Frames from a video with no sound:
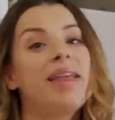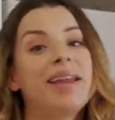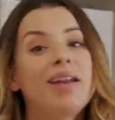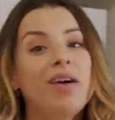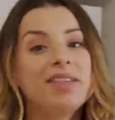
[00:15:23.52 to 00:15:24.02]
And
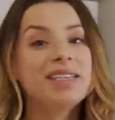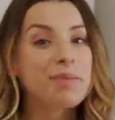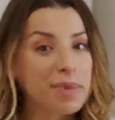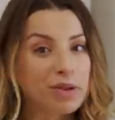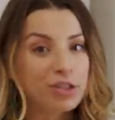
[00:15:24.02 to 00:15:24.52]
then on this
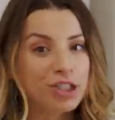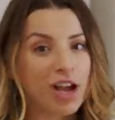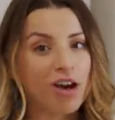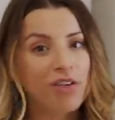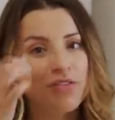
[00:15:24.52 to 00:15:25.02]
middle
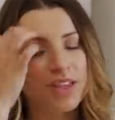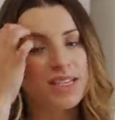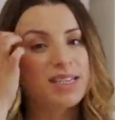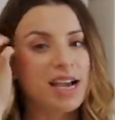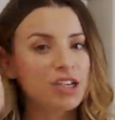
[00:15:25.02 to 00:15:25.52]
shelf,
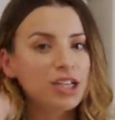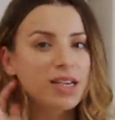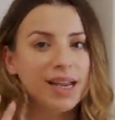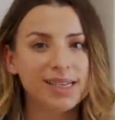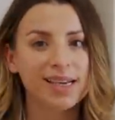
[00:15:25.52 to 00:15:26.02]
this is actually
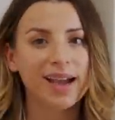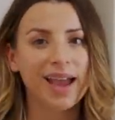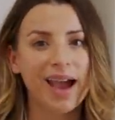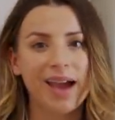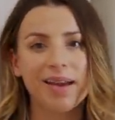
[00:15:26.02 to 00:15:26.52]
an idea I
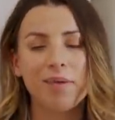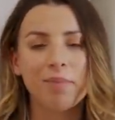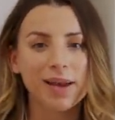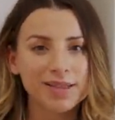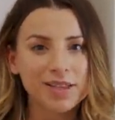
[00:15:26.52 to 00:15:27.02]
had
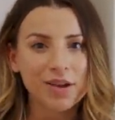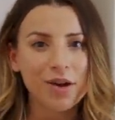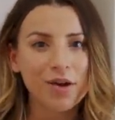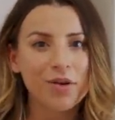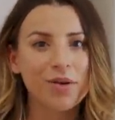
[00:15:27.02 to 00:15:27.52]
months
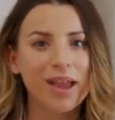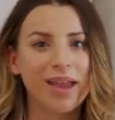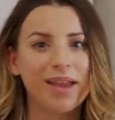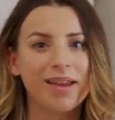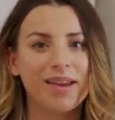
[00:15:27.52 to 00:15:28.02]
ago
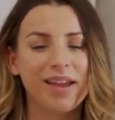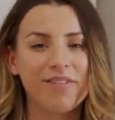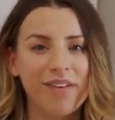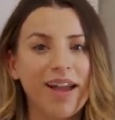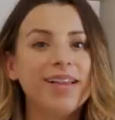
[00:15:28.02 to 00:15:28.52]
and I
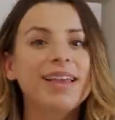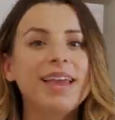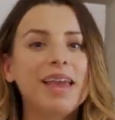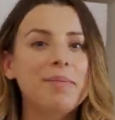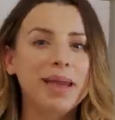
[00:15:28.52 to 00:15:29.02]

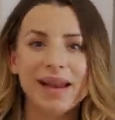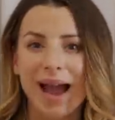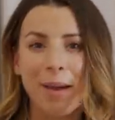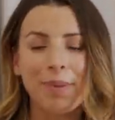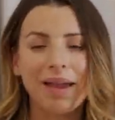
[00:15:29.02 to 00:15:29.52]
finally made it
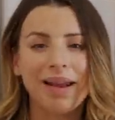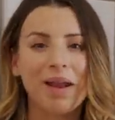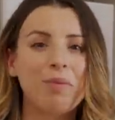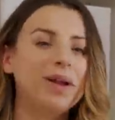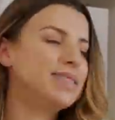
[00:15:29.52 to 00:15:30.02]
happen.
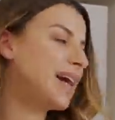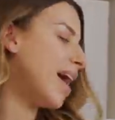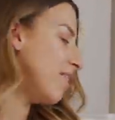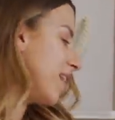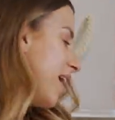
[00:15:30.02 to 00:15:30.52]
I wanted to
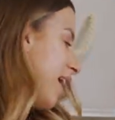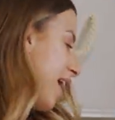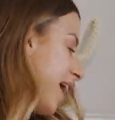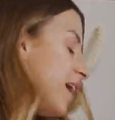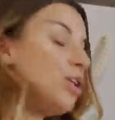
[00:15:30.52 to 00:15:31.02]
have
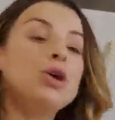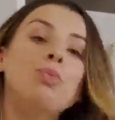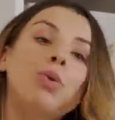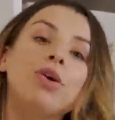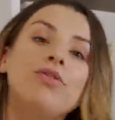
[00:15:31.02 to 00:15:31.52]
a
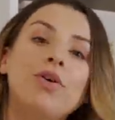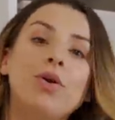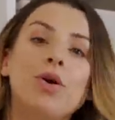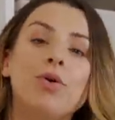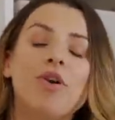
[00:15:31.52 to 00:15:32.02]
newborn
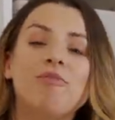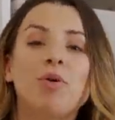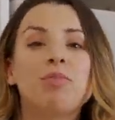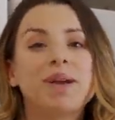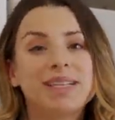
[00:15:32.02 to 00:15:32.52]
photo of
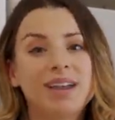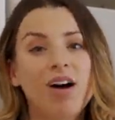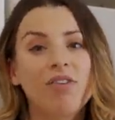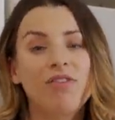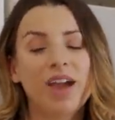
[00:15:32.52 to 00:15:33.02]
both
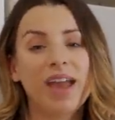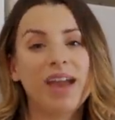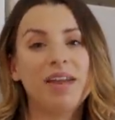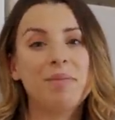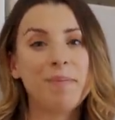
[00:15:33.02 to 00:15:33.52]
myself
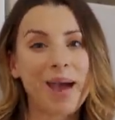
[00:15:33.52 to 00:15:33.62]
and